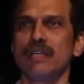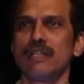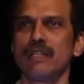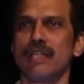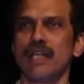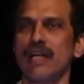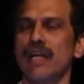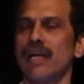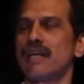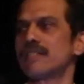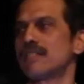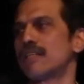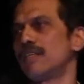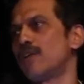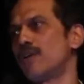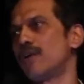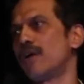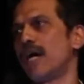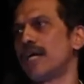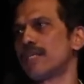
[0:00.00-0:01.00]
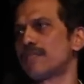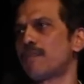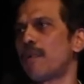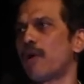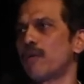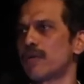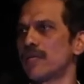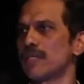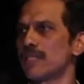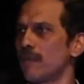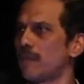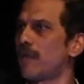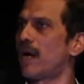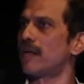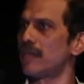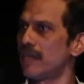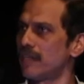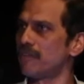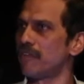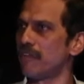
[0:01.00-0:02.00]
Then I, you know, I spouted some
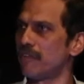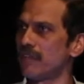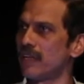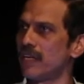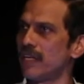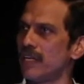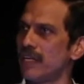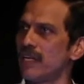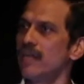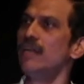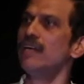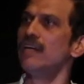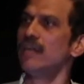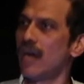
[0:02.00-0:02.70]
150,